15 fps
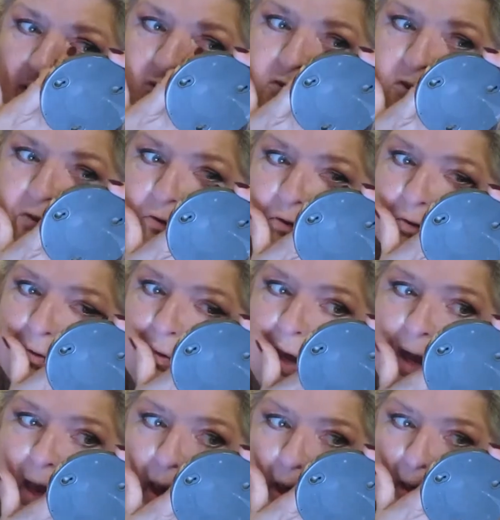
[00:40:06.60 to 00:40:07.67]
to
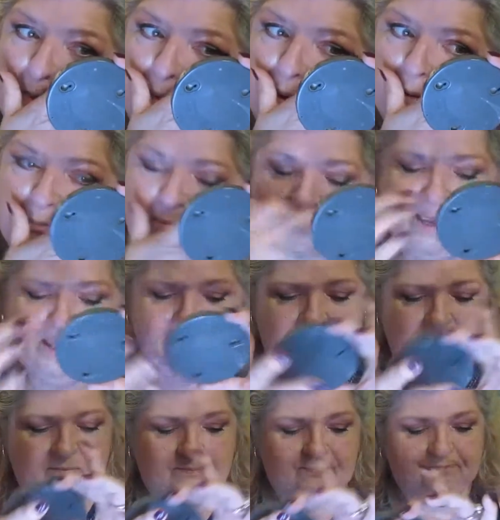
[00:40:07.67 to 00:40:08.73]
uh, put
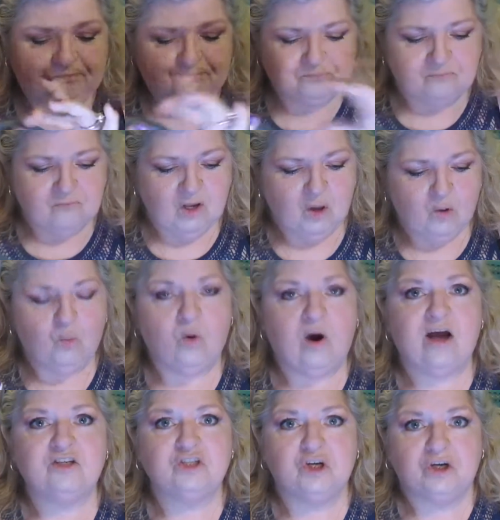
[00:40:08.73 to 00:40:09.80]
makeup where
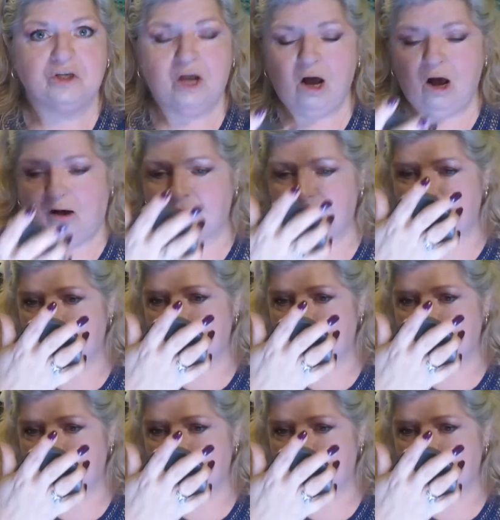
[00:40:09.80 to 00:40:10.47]
I took it off.